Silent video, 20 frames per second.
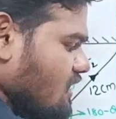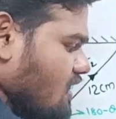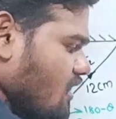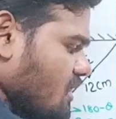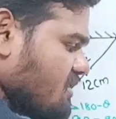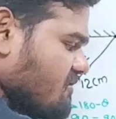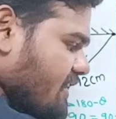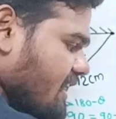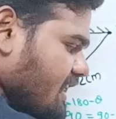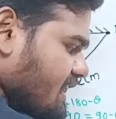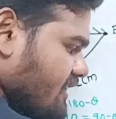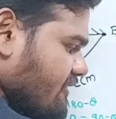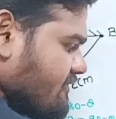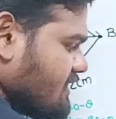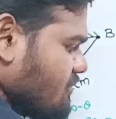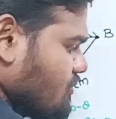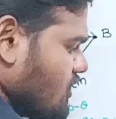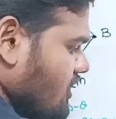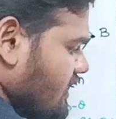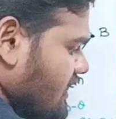or weight of
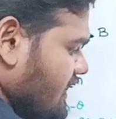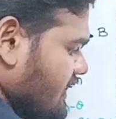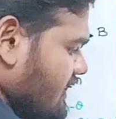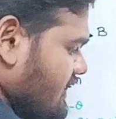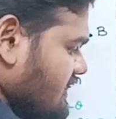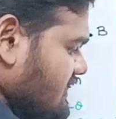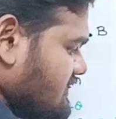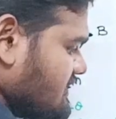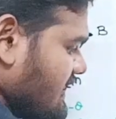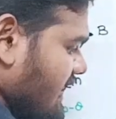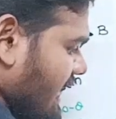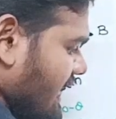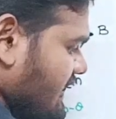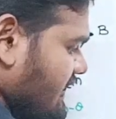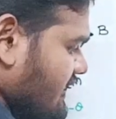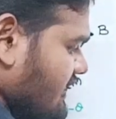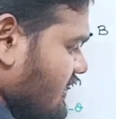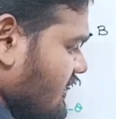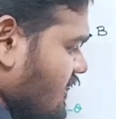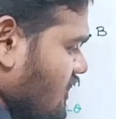the body is
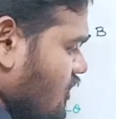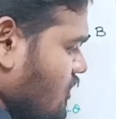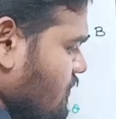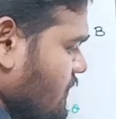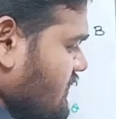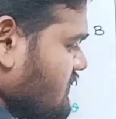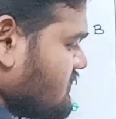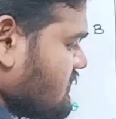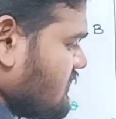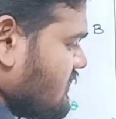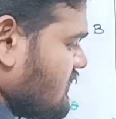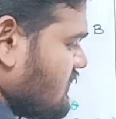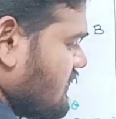acting how much?